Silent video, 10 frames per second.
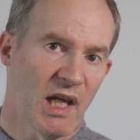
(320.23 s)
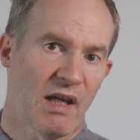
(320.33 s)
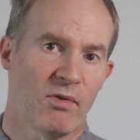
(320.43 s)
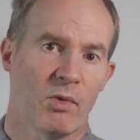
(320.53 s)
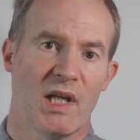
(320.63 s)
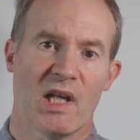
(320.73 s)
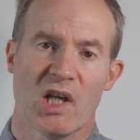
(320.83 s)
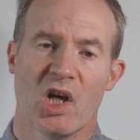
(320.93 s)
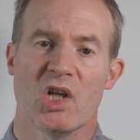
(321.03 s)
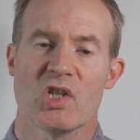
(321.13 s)
careful in
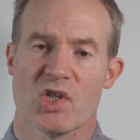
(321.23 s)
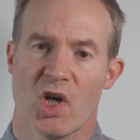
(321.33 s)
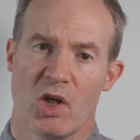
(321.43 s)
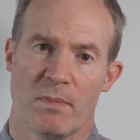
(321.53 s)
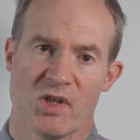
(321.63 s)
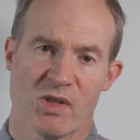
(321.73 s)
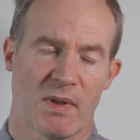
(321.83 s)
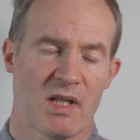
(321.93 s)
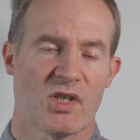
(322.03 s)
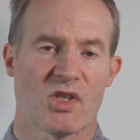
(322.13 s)
large open
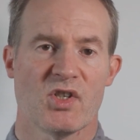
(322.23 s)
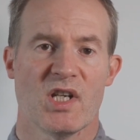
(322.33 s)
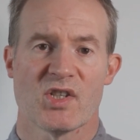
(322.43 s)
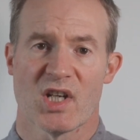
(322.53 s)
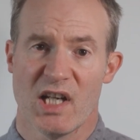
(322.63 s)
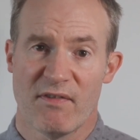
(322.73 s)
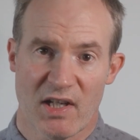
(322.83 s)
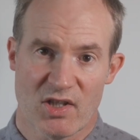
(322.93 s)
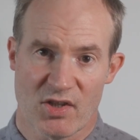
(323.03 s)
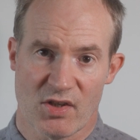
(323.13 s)
spaces near to cliff
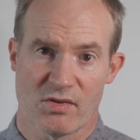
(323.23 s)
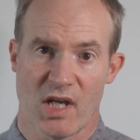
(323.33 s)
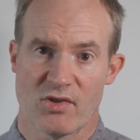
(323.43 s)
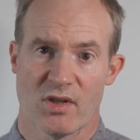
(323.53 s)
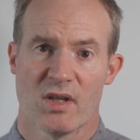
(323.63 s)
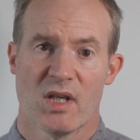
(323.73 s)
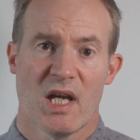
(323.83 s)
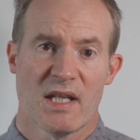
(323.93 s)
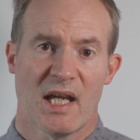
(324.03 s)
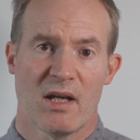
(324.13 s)
edges, etc.
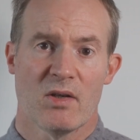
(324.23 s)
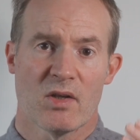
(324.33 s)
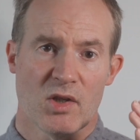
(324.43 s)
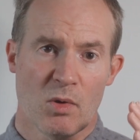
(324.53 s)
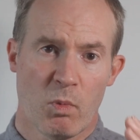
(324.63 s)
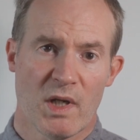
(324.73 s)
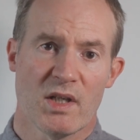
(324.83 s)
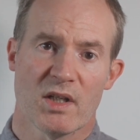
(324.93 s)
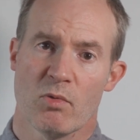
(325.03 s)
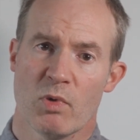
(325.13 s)
Now the
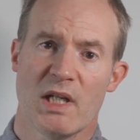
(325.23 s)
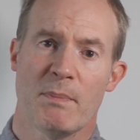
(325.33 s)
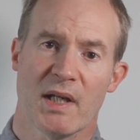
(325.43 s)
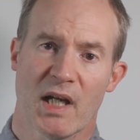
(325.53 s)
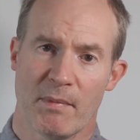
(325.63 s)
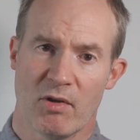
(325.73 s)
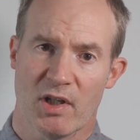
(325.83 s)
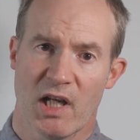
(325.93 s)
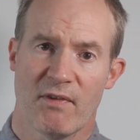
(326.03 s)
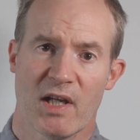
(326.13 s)
wind can really pick up near
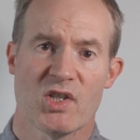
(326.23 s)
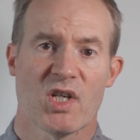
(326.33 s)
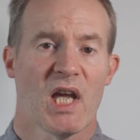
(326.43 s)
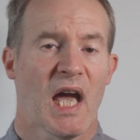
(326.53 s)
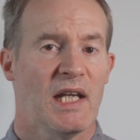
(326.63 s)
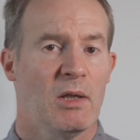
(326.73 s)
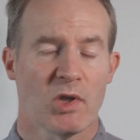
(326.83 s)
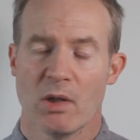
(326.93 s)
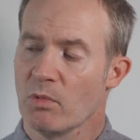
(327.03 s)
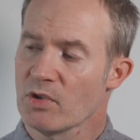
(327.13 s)
a cliff edge and you
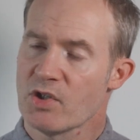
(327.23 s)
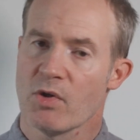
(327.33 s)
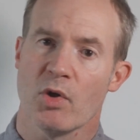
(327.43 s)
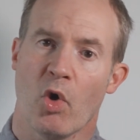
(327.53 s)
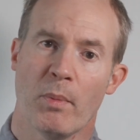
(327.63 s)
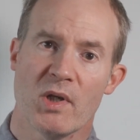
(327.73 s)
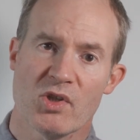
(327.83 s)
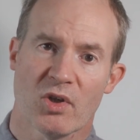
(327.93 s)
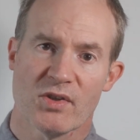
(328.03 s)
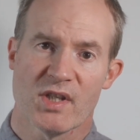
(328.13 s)
don't want to do an orbit
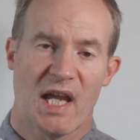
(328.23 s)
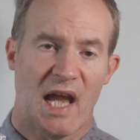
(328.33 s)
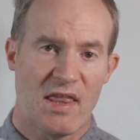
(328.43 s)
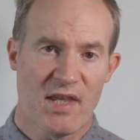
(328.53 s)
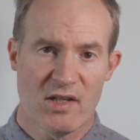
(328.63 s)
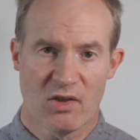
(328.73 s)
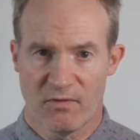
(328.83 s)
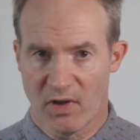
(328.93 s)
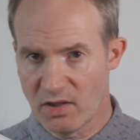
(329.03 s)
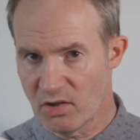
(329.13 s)
shot and then you'll
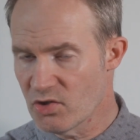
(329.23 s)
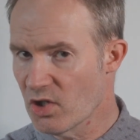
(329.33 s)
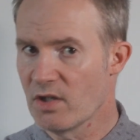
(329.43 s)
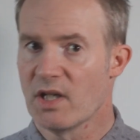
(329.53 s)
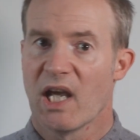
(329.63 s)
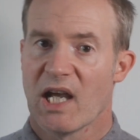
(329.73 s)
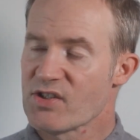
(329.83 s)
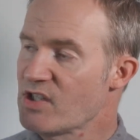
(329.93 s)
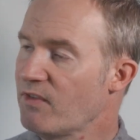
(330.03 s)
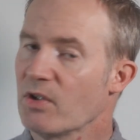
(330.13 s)
find your drone
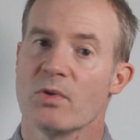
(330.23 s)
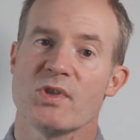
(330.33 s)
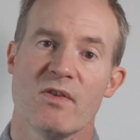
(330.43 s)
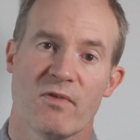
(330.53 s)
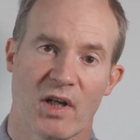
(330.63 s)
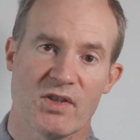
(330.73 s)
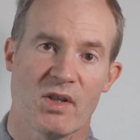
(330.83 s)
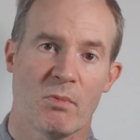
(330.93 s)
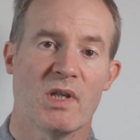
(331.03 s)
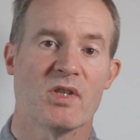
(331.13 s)
has difficulty fighting
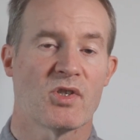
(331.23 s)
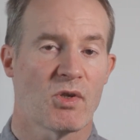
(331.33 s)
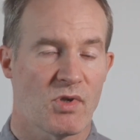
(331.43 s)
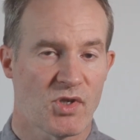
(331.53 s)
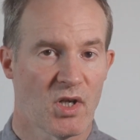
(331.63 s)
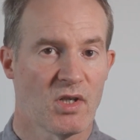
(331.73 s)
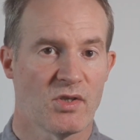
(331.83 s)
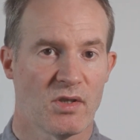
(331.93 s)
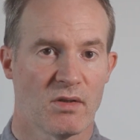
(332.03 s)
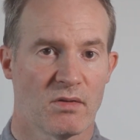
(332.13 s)
the wind to return
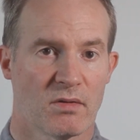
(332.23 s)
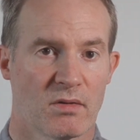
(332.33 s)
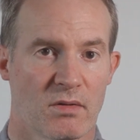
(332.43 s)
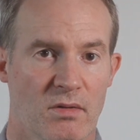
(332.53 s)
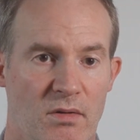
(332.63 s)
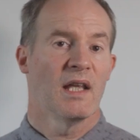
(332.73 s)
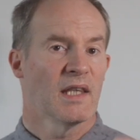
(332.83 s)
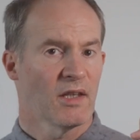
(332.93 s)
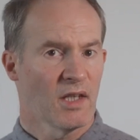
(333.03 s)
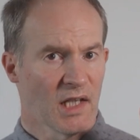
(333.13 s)
to you.
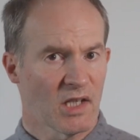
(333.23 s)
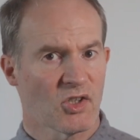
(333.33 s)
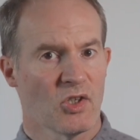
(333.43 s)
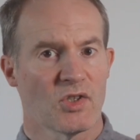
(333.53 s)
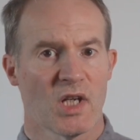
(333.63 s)
Now the next two